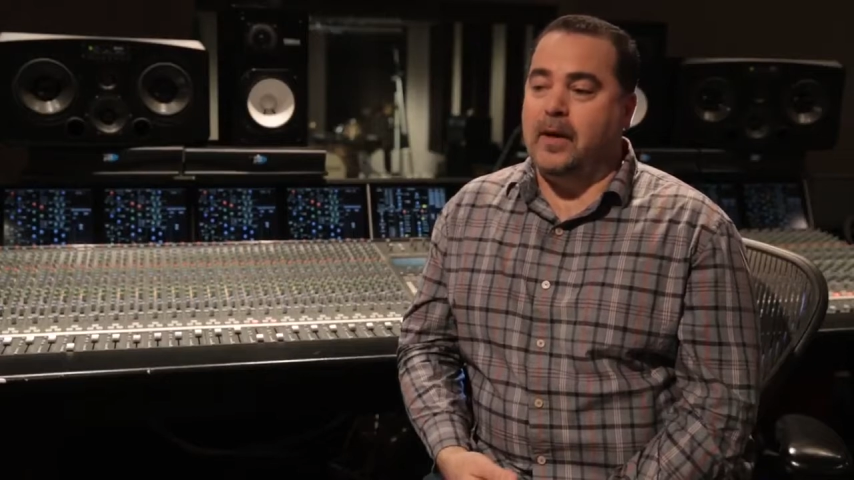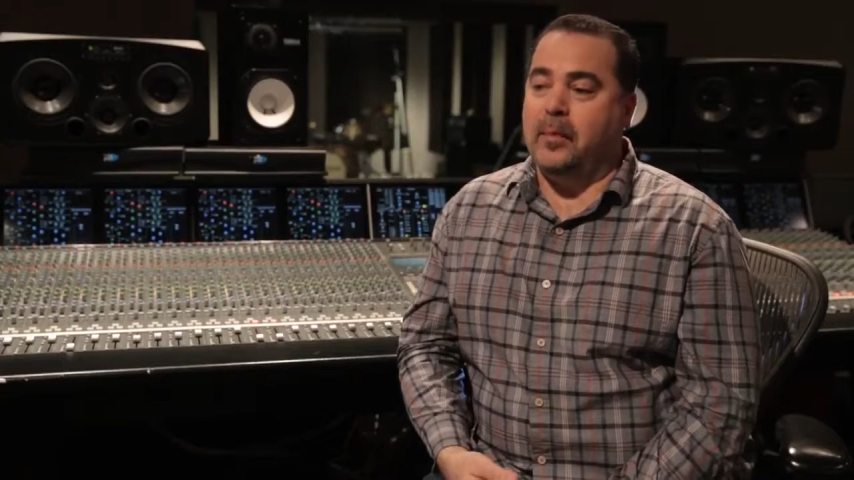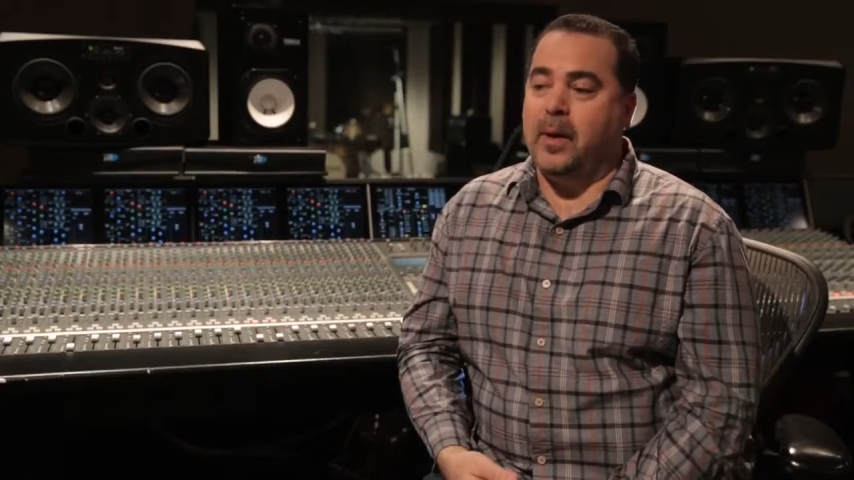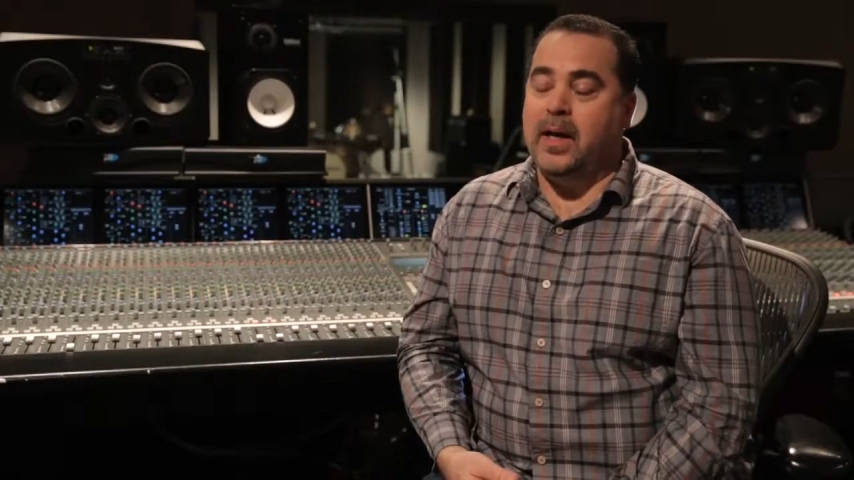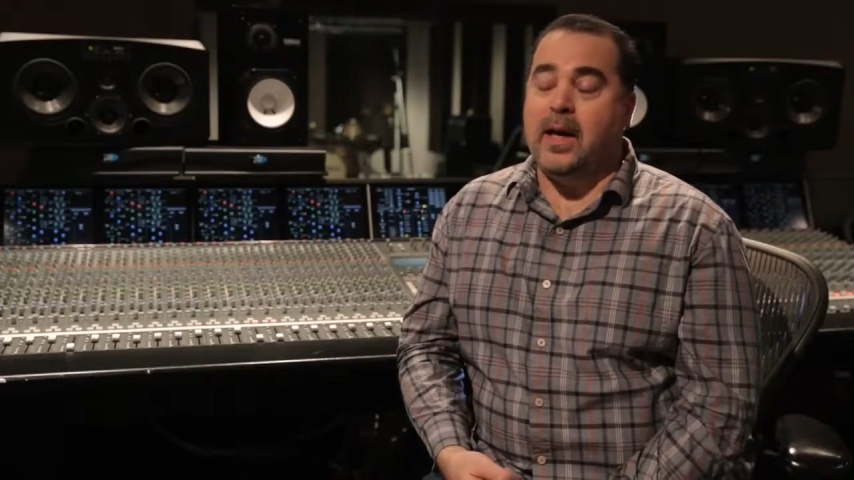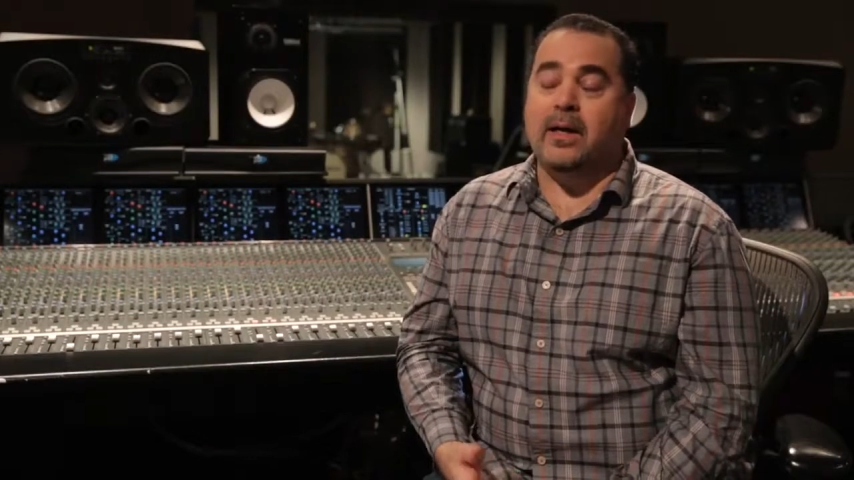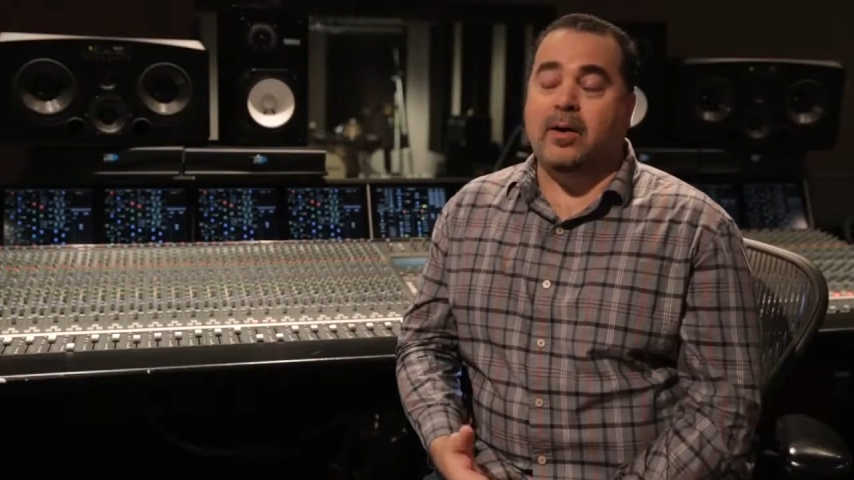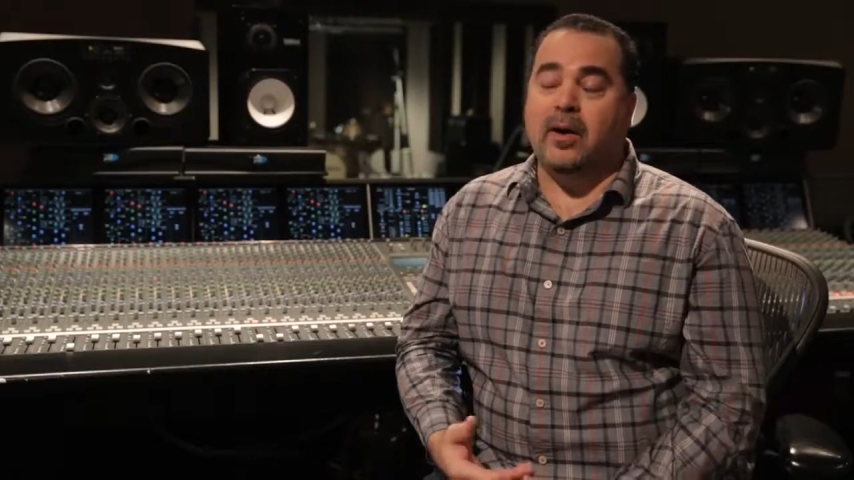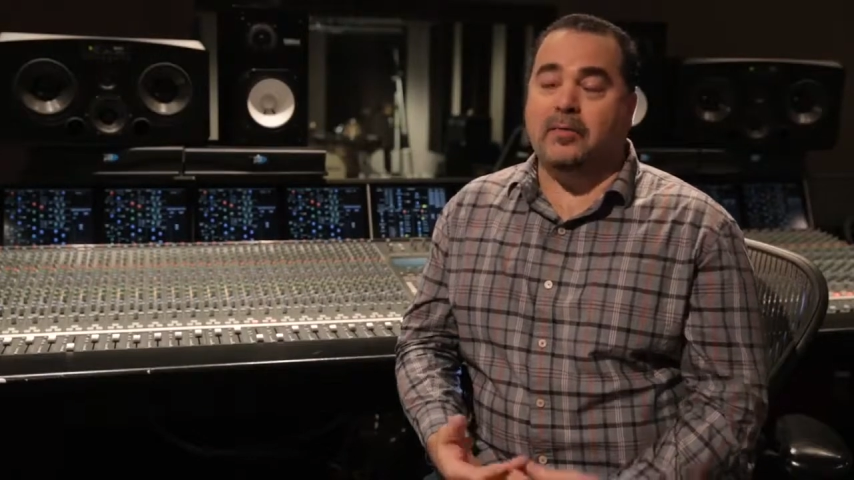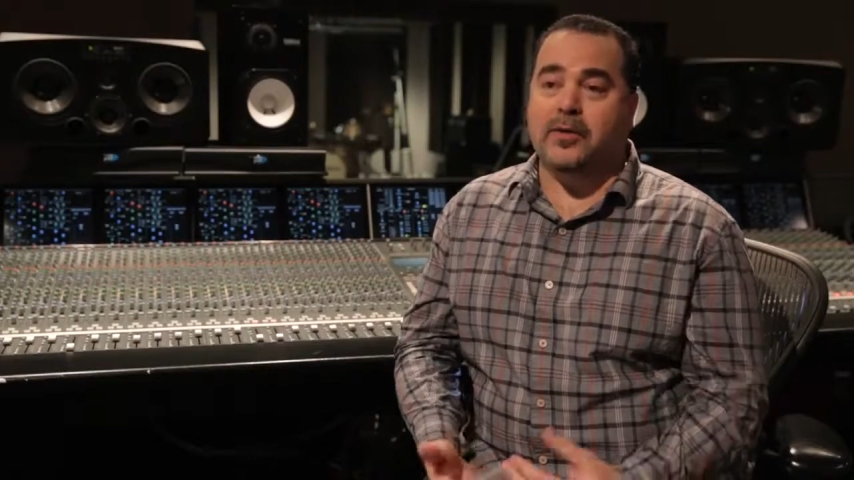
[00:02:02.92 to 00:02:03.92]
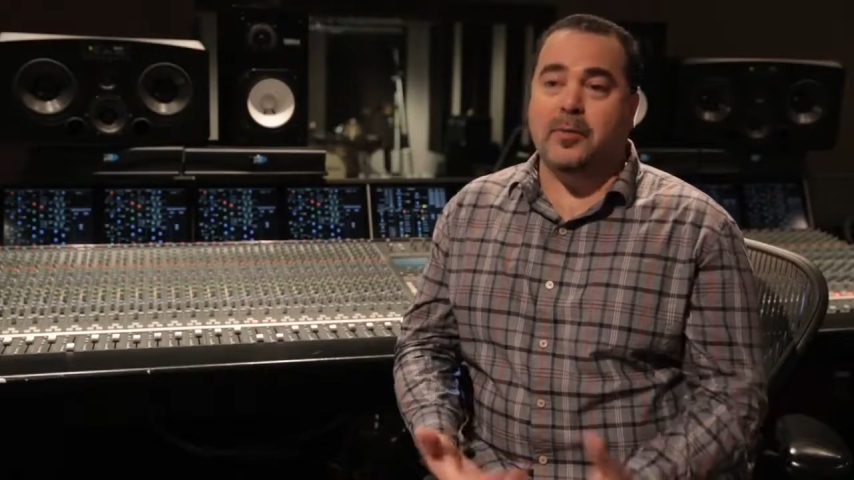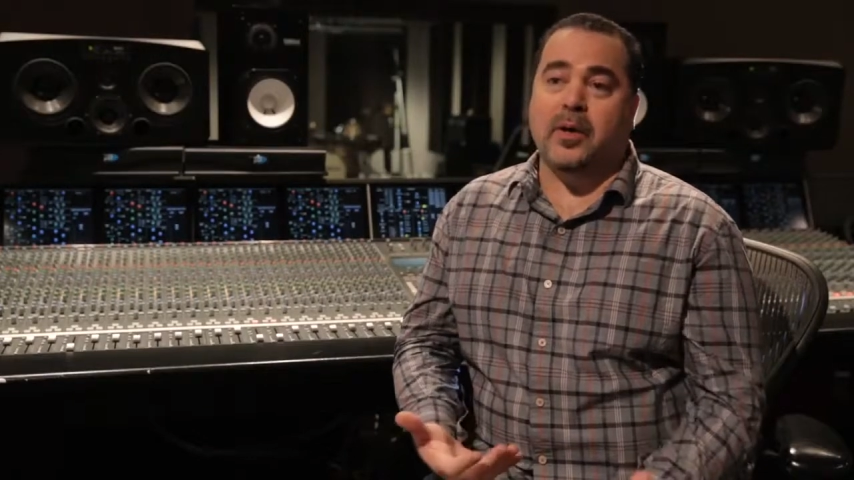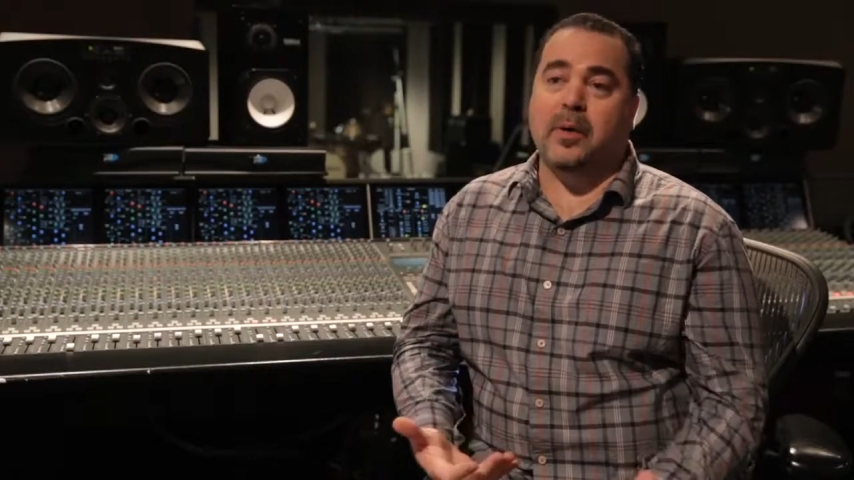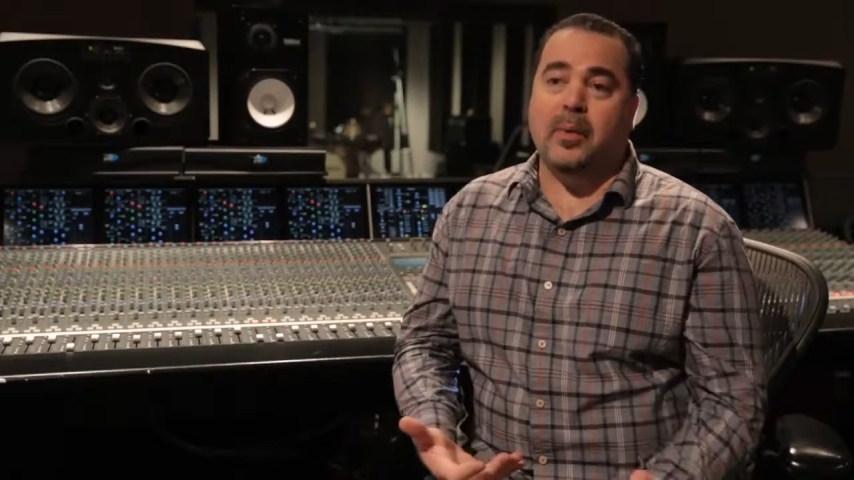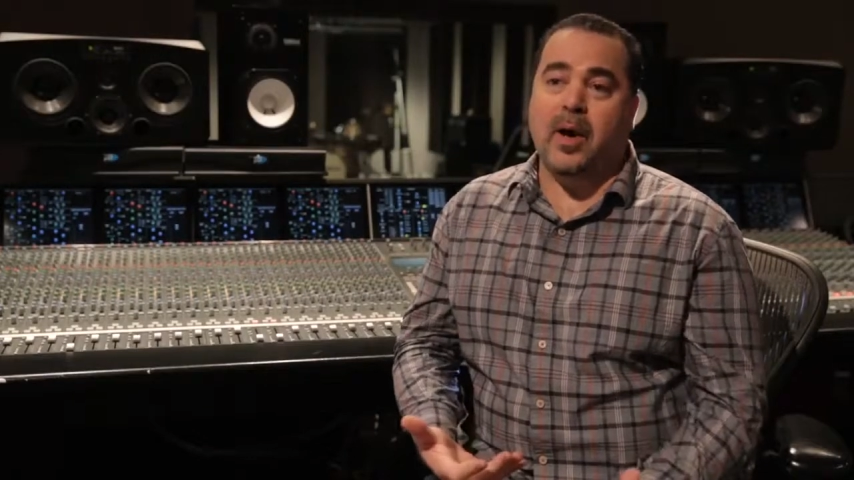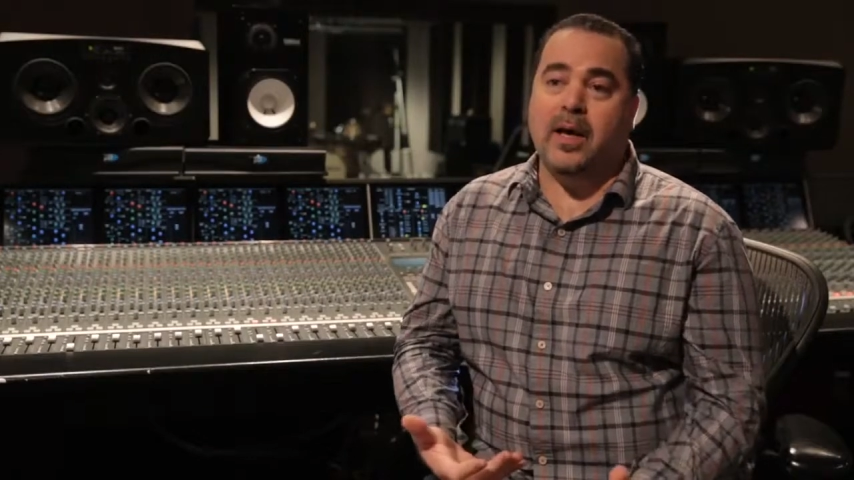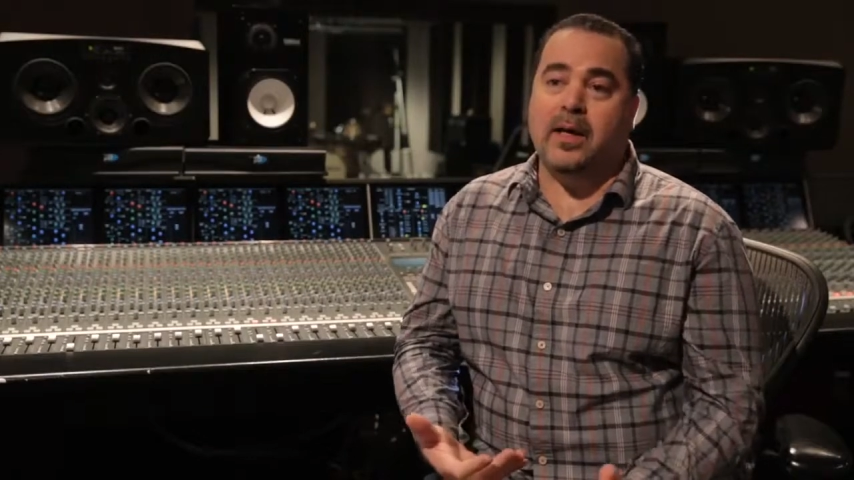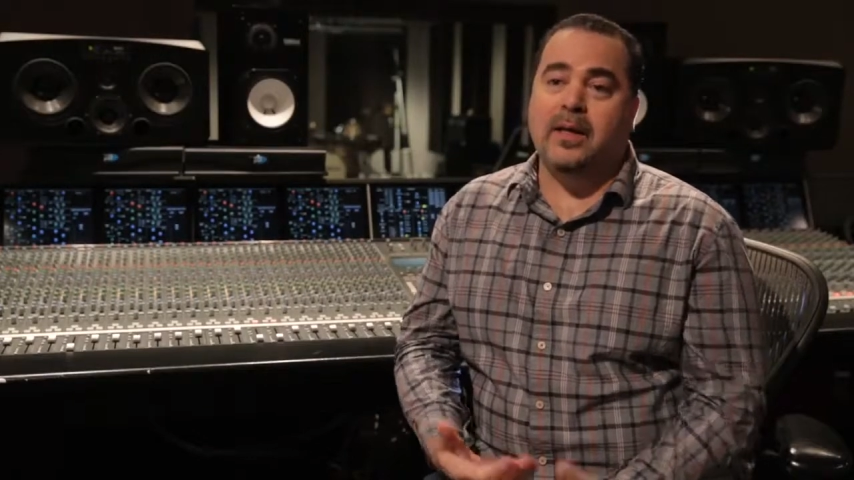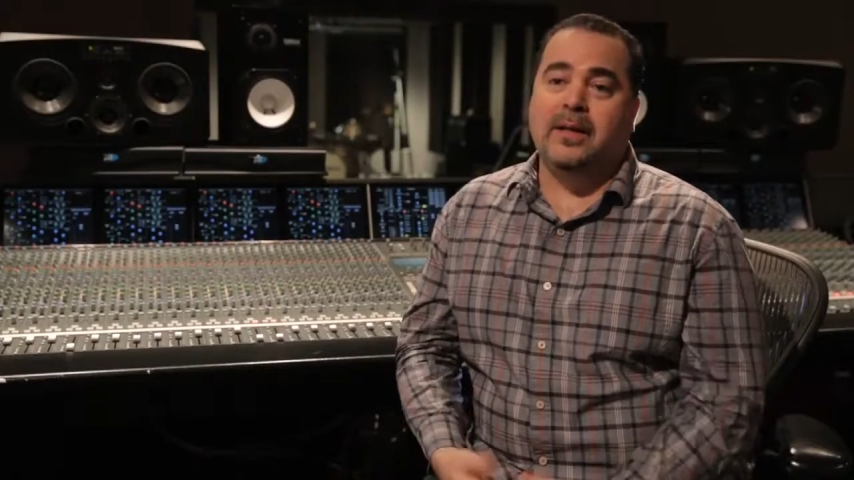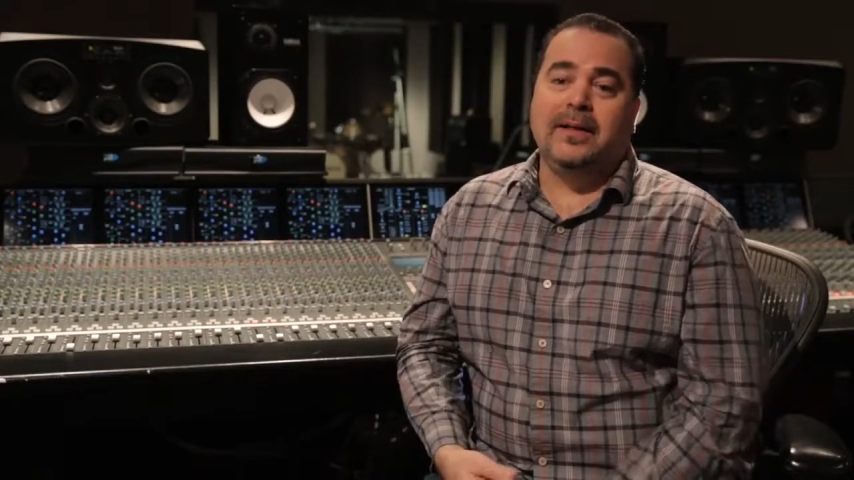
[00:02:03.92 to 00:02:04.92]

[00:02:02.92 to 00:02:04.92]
Everybody headed off for spring break,